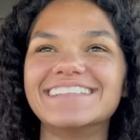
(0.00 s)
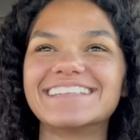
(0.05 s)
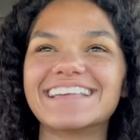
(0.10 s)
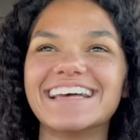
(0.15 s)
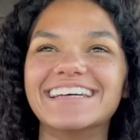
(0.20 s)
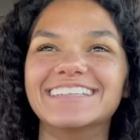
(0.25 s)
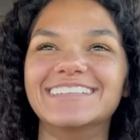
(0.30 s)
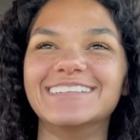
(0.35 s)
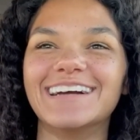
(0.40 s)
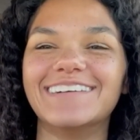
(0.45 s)

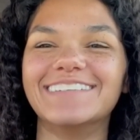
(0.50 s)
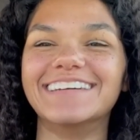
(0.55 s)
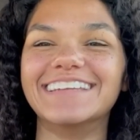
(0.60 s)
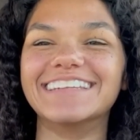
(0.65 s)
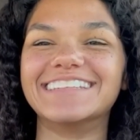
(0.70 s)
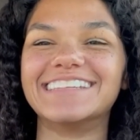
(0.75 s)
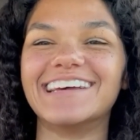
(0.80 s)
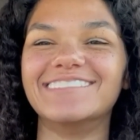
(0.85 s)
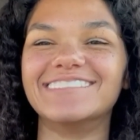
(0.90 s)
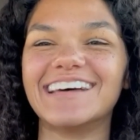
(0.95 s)
and
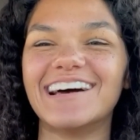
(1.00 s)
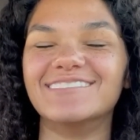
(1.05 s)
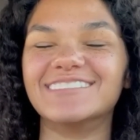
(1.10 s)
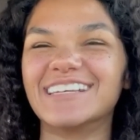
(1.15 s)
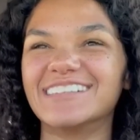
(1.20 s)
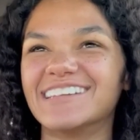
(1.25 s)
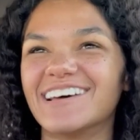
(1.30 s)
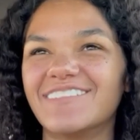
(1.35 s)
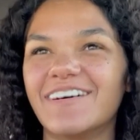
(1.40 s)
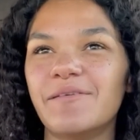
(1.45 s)
driving at the same
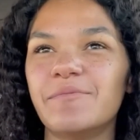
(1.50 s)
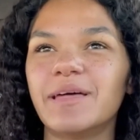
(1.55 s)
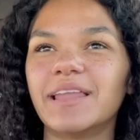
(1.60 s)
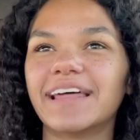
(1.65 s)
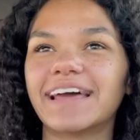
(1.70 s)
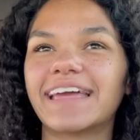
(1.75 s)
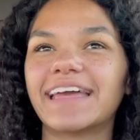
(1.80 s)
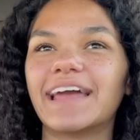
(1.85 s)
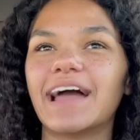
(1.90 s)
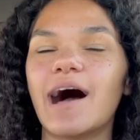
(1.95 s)
time, so don't mind
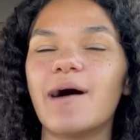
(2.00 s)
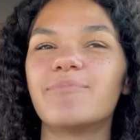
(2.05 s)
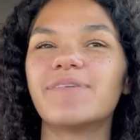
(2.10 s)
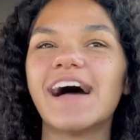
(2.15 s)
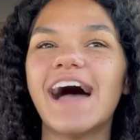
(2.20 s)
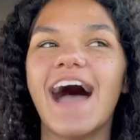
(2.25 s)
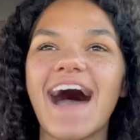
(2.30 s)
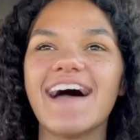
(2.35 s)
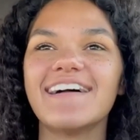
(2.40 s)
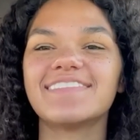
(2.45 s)
me looking
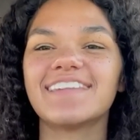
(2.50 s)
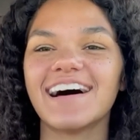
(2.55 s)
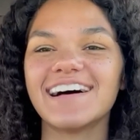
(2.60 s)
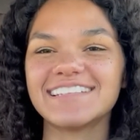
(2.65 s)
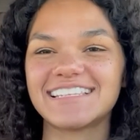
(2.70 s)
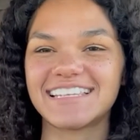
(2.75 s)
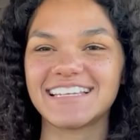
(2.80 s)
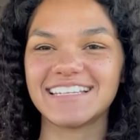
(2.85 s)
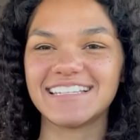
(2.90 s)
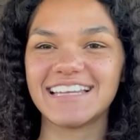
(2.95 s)
up. I
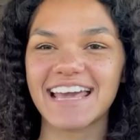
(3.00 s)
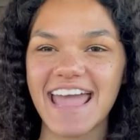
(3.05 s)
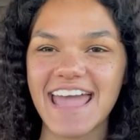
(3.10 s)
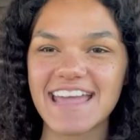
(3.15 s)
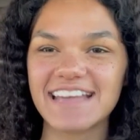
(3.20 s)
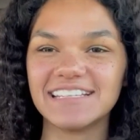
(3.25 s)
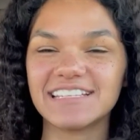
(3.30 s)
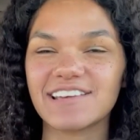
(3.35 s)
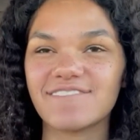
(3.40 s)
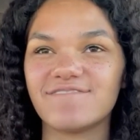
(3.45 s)
thought
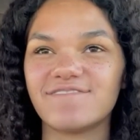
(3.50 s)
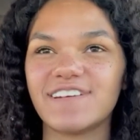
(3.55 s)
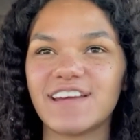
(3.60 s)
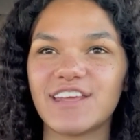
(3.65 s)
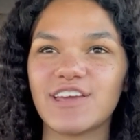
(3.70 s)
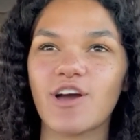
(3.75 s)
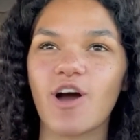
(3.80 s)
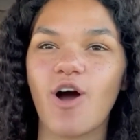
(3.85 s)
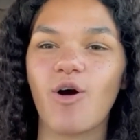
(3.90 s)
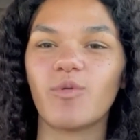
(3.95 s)
today's
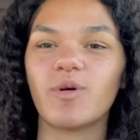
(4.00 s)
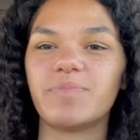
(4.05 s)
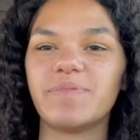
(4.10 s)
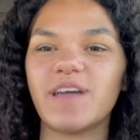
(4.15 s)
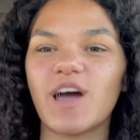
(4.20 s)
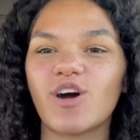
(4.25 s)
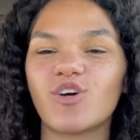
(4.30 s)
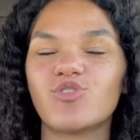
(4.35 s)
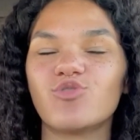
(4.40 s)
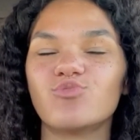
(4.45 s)
video would
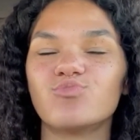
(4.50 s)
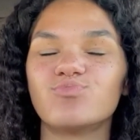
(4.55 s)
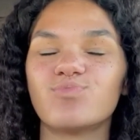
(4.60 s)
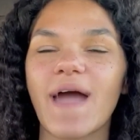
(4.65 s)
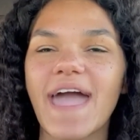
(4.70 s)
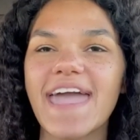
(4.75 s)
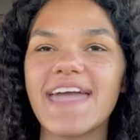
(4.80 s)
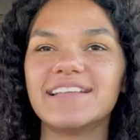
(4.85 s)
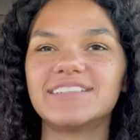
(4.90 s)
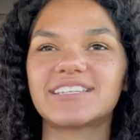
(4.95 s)
be a
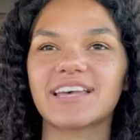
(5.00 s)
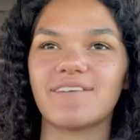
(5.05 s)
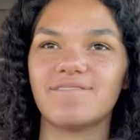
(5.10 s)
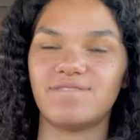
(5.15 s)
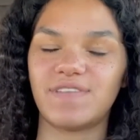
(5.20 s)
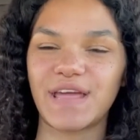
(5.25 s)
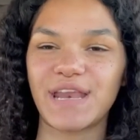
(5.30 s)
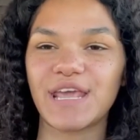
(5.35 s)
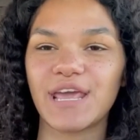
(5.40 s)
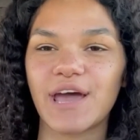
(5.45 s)
great
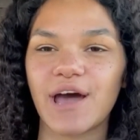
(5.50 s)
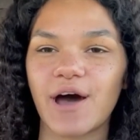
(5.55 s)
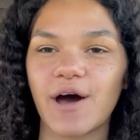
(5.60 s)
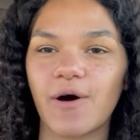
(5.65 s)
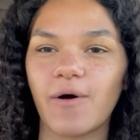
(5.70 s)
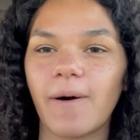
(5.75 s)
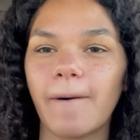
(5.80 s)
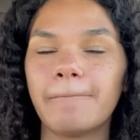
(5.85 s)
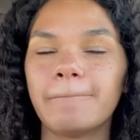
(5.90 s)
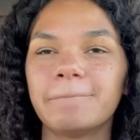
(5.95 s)

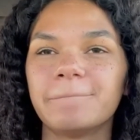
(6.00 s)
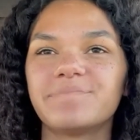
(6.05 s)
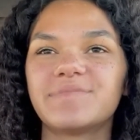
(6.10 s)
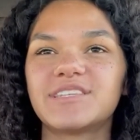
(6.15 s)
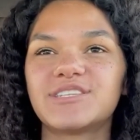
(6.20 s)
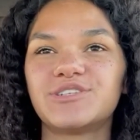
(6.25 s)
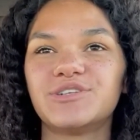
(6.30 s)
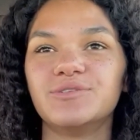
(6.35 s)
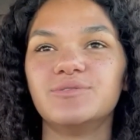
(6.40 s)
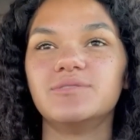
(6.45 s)
video
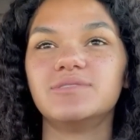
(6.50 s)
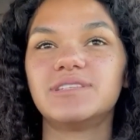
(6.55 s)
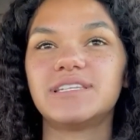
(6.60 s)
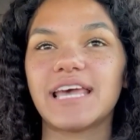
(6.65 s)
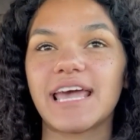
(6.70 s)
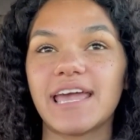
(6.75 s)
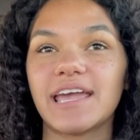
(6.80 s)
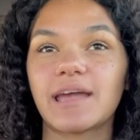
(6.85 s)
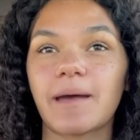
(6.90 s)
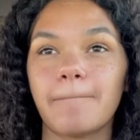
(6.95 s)
to
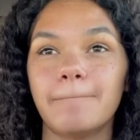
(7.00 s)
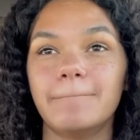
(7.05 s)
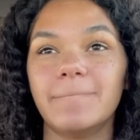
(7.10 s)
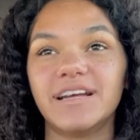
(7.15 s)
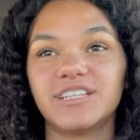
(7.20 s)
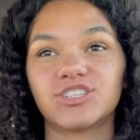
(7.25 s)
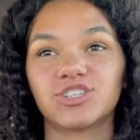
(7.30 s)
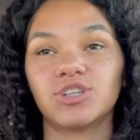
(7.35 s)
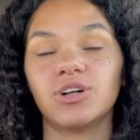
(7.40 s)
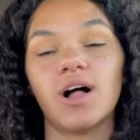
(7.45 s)
take
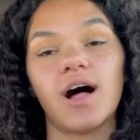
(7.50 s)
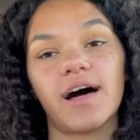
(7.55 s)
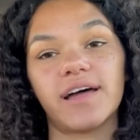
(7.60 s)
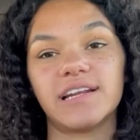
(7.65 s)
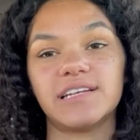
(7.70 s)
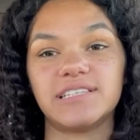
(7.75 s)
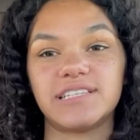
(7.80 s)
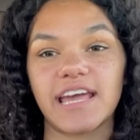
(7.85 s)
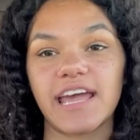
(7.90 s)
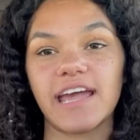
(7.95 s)
Mitchell
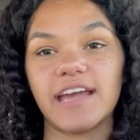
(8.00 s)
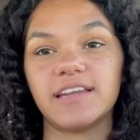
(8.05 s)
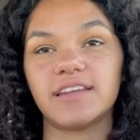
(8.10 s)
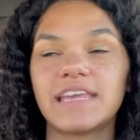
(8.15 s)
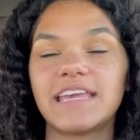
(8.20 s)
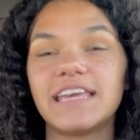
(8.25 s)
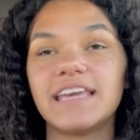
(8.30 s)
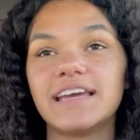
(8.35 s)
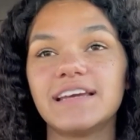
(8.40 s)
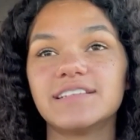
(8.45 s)
on a date.
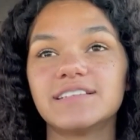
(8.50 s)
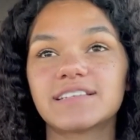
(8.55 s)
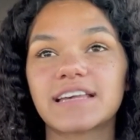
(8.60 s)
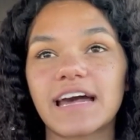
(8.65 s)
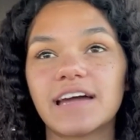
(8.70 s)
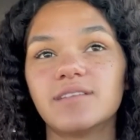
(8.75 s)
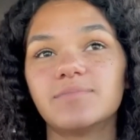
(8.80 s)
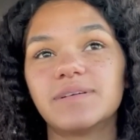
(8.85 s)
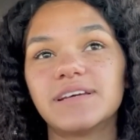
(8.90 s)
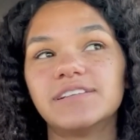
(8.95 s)
He has
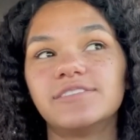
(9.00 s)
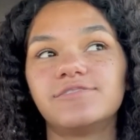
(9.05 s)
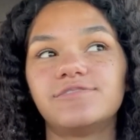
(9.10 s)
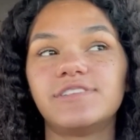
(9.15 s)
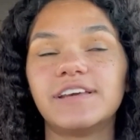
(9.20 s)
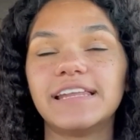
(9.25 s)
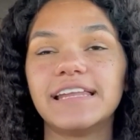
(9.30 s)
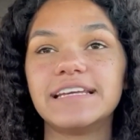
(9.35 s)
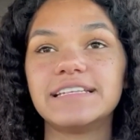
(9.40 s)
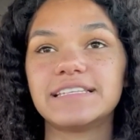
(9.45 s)
kind of
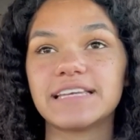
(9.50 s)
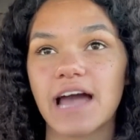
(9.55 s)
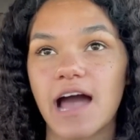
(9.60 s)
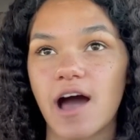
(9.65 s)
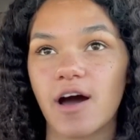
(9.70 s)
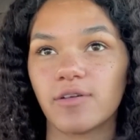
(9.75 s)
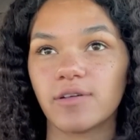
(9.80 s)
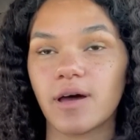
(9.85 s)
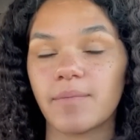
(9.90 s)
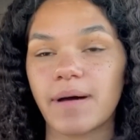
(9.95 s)
been feeling
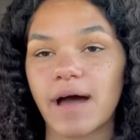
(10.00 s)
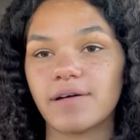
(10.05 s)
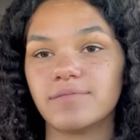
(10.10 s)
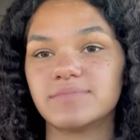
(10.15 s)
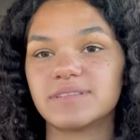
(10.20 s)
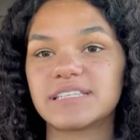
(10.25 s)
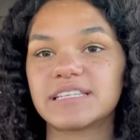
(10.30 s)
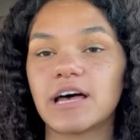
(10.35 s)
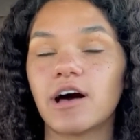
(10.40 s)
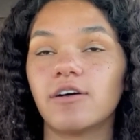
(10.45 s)
down
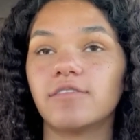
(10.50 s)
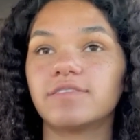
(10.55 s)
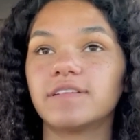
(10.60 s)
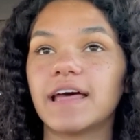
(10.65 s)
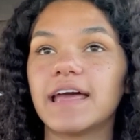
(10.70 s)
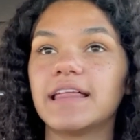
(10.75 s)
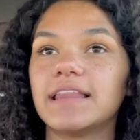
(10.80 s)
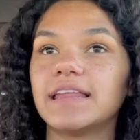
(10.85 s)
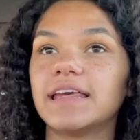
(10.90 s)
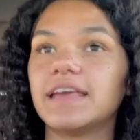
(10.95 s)
about himself
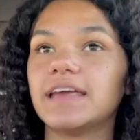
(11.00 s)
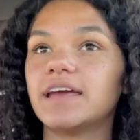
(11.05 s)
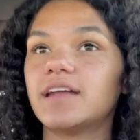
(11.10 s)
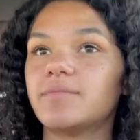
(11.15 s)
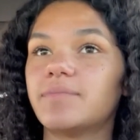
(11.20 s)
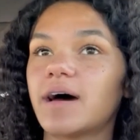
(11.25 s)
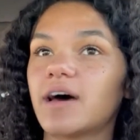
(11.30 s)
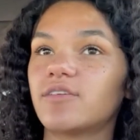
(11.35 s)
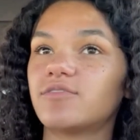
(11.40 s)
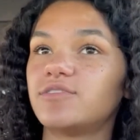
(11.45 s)
lately
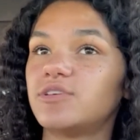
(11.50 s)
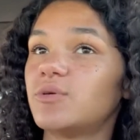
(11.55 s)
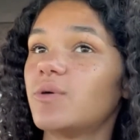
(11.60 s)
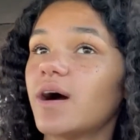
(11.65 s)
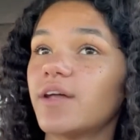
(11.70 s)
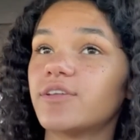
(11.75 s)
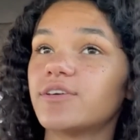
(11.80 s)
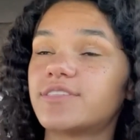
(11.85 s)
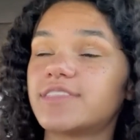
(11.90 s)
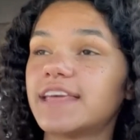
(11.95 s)
and about a few
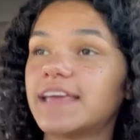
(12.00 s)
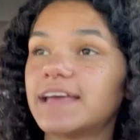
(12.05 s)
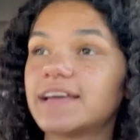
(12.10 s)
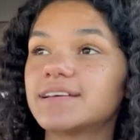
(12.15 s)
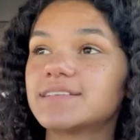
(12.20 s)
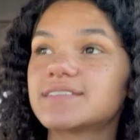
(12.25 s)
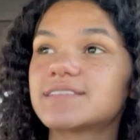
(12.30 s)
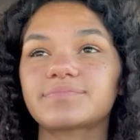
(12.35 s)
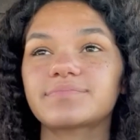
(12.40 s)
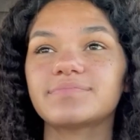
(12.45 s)
other
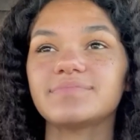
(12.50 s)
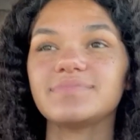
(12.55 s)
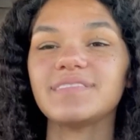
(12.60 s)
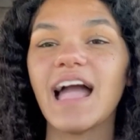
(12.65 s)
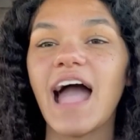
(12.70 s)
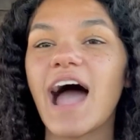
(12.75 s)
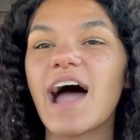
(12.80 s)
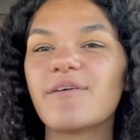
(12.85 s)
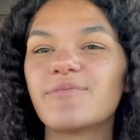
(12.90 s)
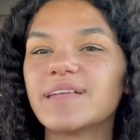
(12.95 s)
things.
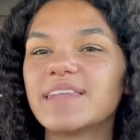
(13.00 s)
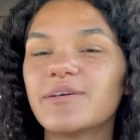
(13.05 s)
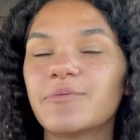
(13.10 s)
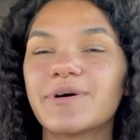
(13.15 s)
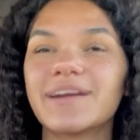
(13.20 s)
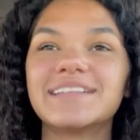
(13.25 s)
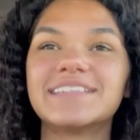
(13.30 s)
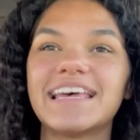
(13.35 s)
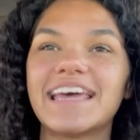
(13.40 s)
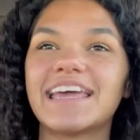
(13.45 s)
I really
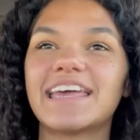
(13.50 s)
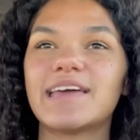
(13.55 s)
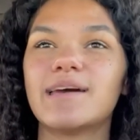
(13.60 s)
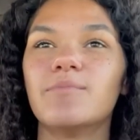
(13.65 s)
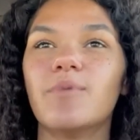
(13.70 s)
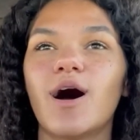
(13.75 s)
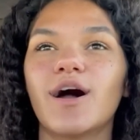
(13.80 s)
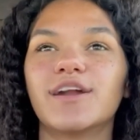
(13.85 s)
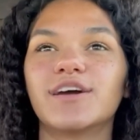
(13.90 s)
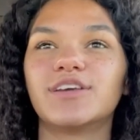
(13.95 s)
want to take
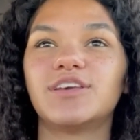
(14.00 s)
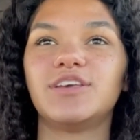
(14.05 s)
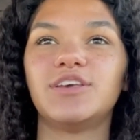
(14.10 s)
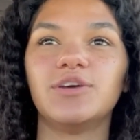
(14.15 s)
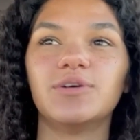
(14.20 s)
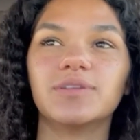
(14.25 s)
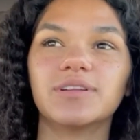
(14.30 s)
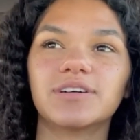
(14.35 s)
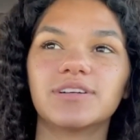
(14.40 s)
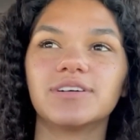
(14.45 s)
him on
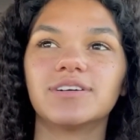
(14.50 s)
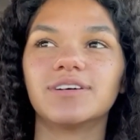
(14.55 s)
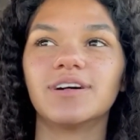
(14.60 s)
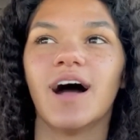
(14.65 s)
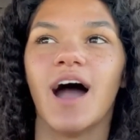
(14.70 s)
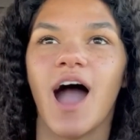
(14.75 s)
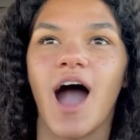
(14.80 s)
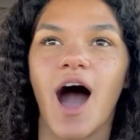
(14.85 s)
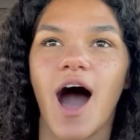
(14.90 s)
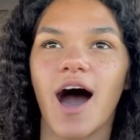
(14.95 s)
a cute
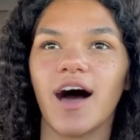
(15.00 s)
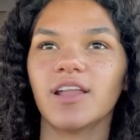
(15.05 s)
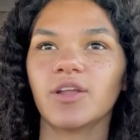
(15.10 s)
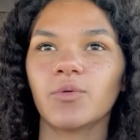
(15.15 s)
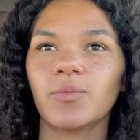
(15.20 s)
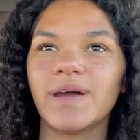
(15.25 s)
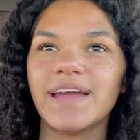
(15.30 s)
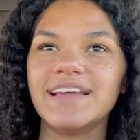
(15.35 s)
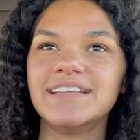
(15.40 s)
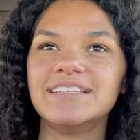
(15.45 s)
little
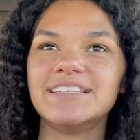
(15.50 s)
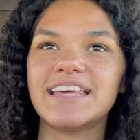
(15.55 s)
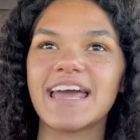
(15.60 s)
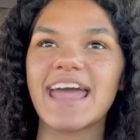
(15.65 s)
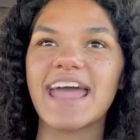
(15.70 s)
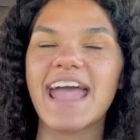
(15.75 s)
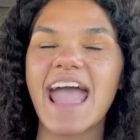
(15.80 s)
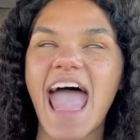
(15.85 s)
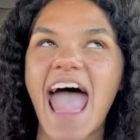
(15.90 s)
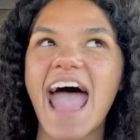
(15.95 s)
Halloween
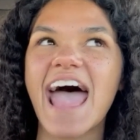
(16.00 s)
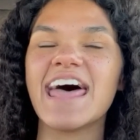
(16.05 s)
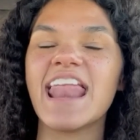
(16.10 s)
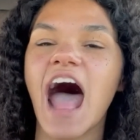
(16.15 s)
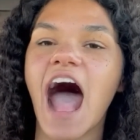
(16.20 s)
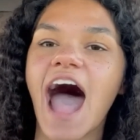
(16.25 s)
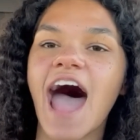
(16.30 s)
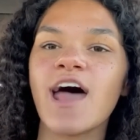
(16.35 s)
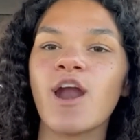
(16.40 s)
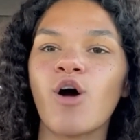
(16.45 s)
date,
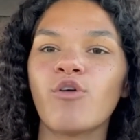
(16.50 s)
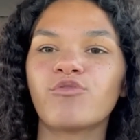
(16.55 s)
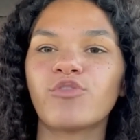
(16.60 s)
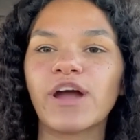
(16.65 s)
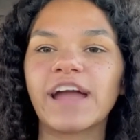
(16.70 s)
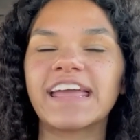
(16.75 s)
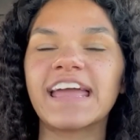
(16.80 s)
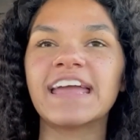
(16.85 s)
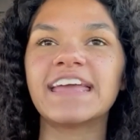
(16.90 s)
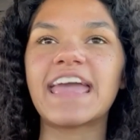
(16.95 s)
and I don't
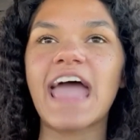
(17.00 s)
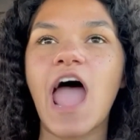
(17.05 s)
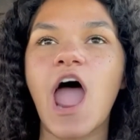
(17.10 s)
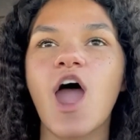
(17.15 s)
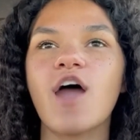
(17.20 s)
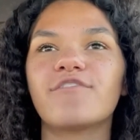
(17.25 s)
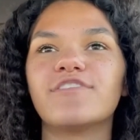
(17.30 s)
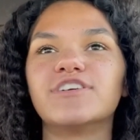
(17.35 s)
freaking care if